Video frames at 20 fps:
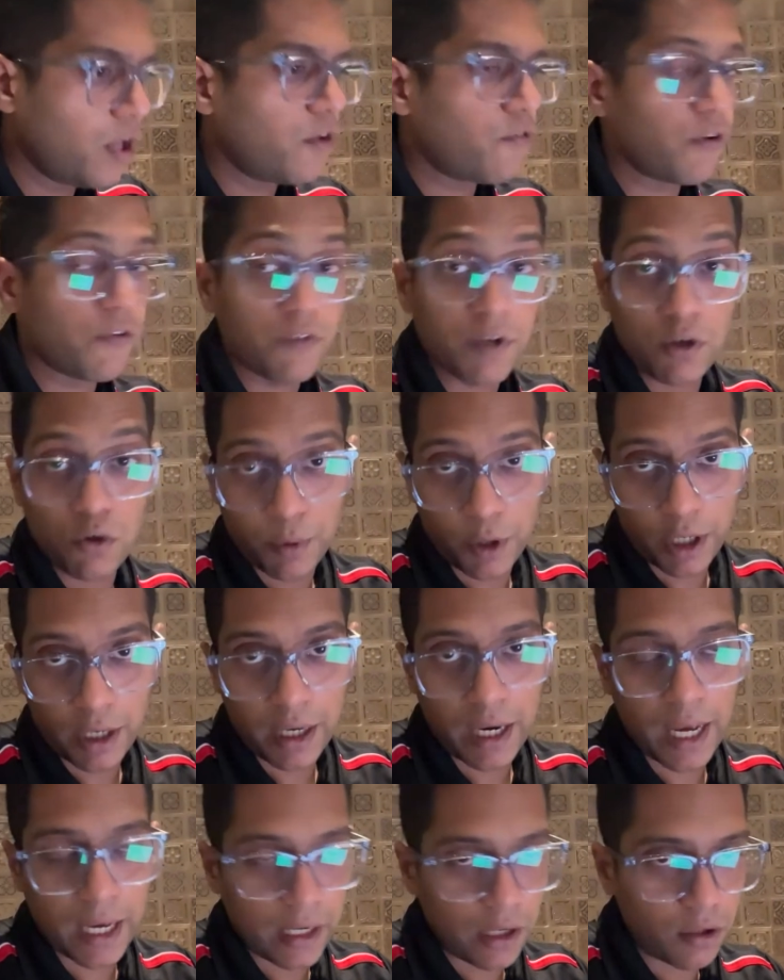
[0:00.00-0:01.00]

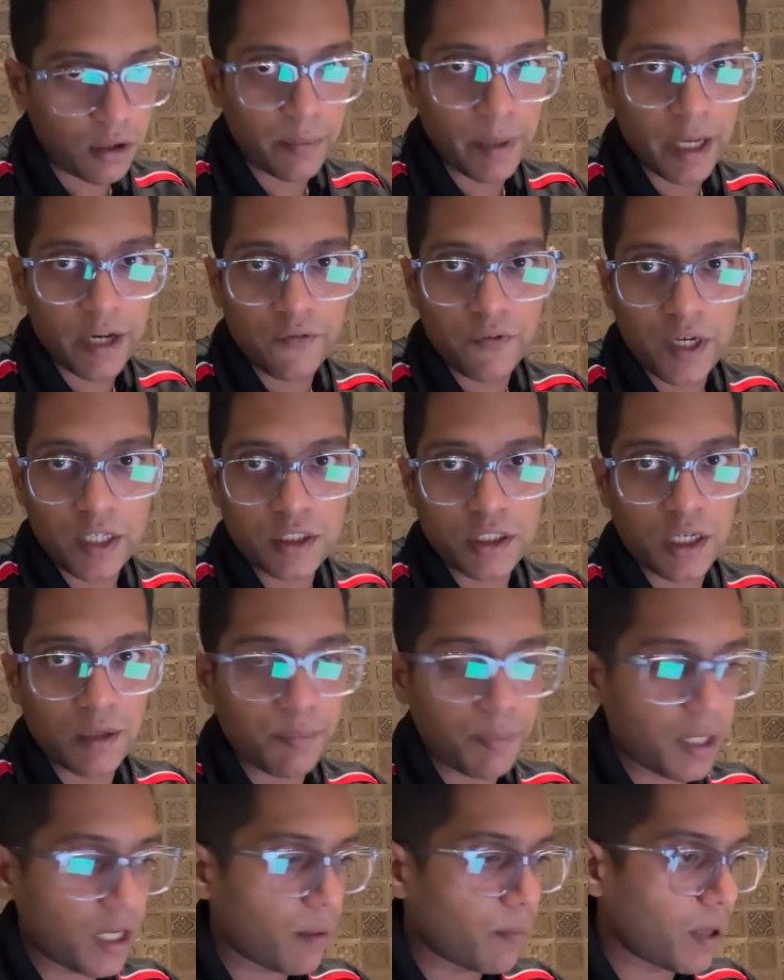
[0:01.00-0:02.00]
52.9 on the manufacturing
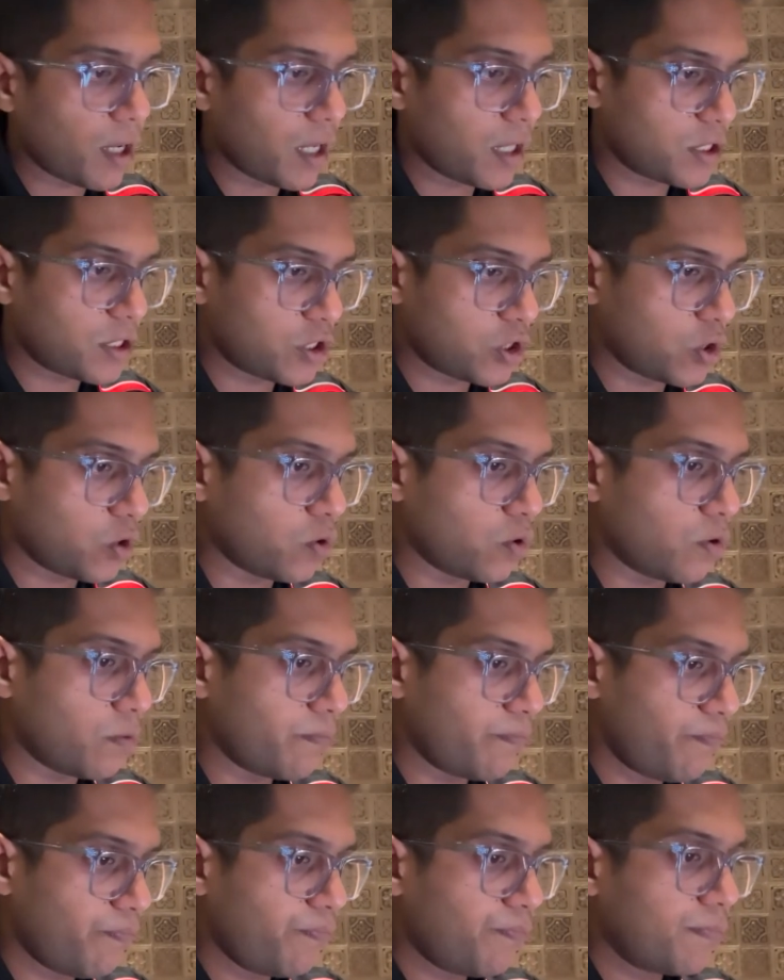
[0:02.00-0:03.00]
PMI, so
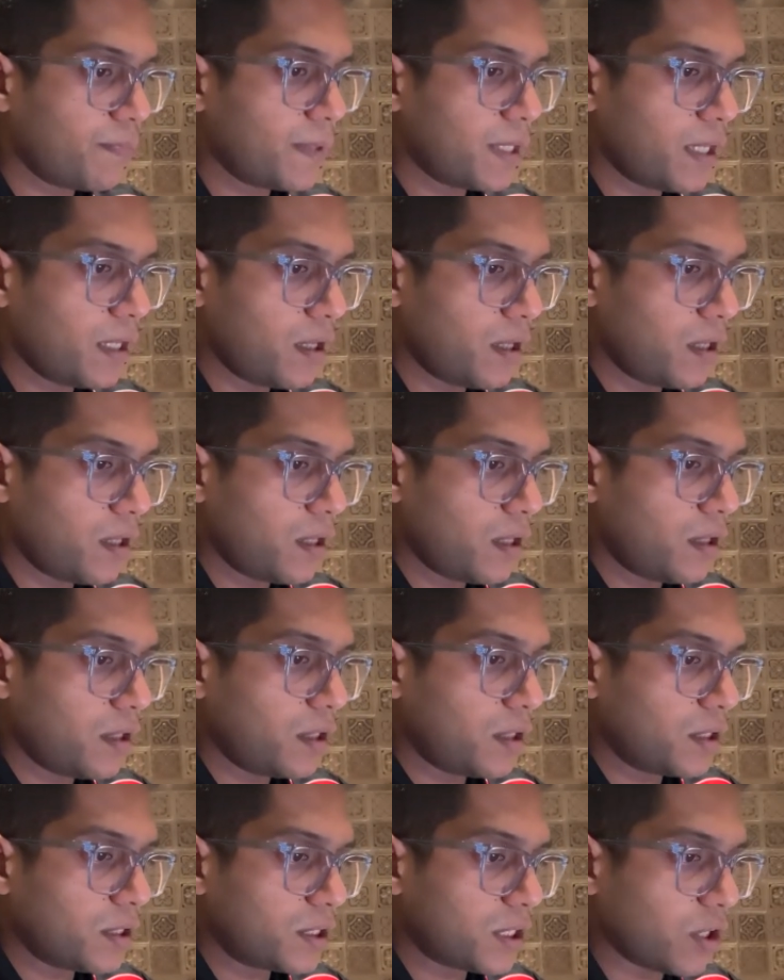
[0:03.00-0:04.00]

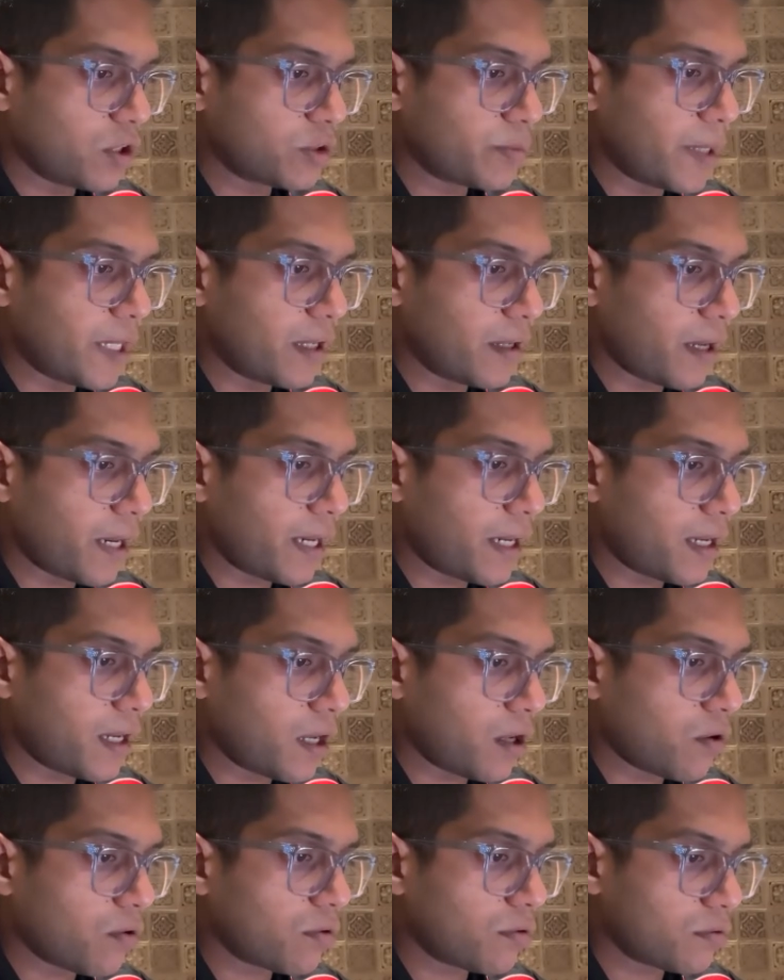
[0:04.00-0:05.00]
sounds better right
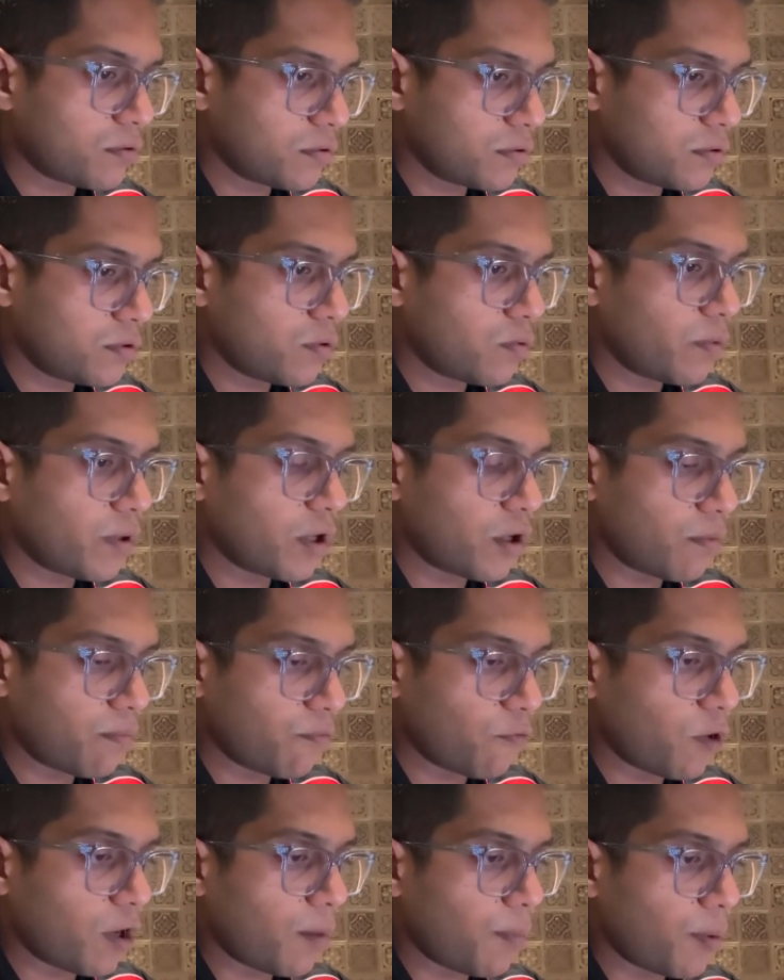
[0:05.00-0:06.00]
now.
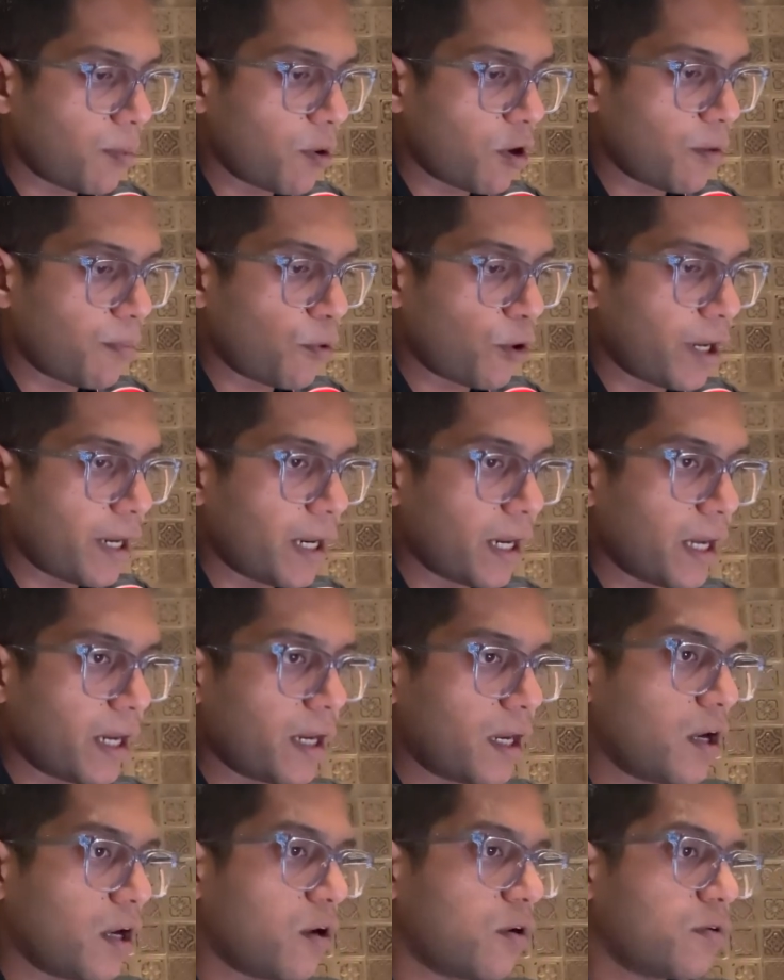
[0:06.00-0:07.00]
We're up about zero point 0.9
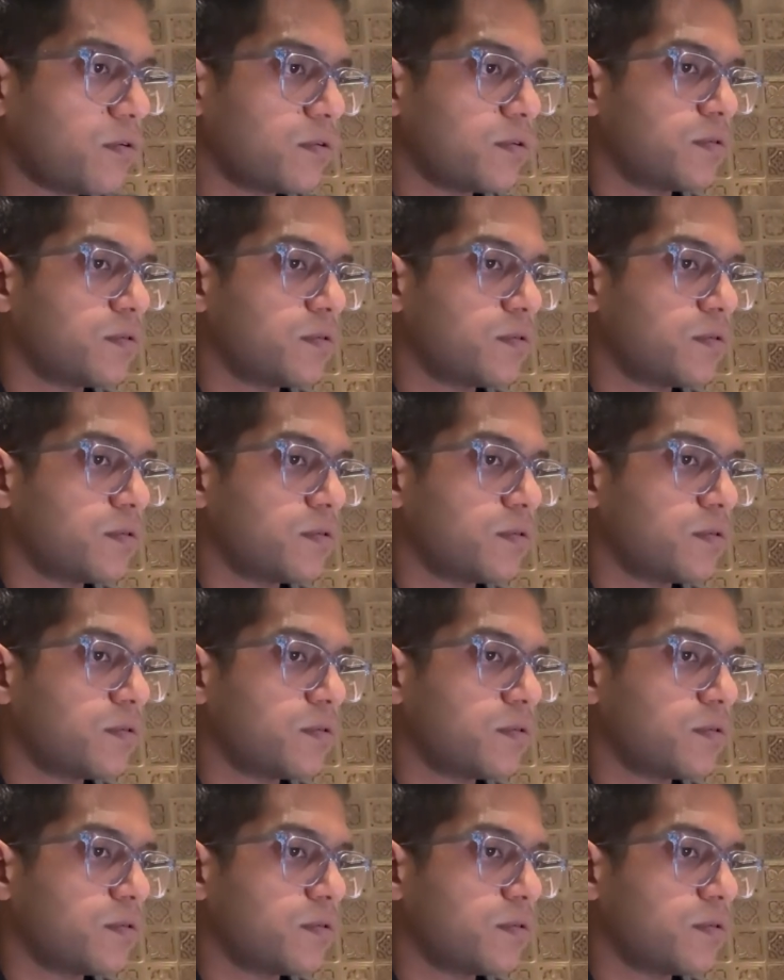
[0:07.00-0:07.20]
now.